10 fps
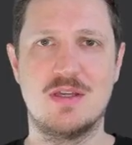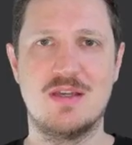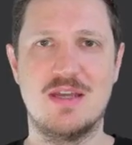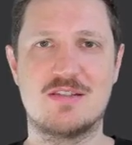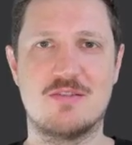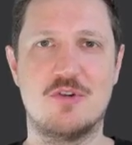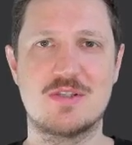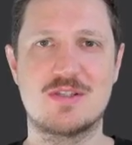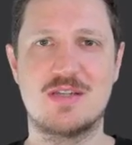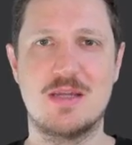As a
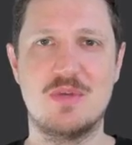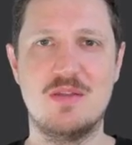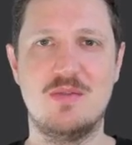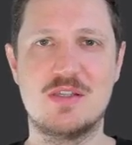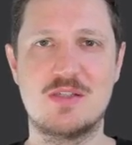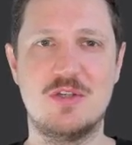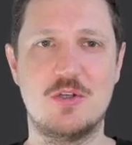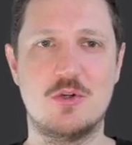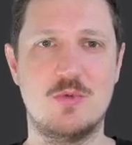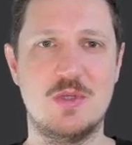first step in this
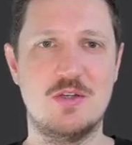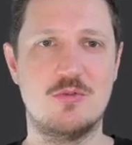video, we need to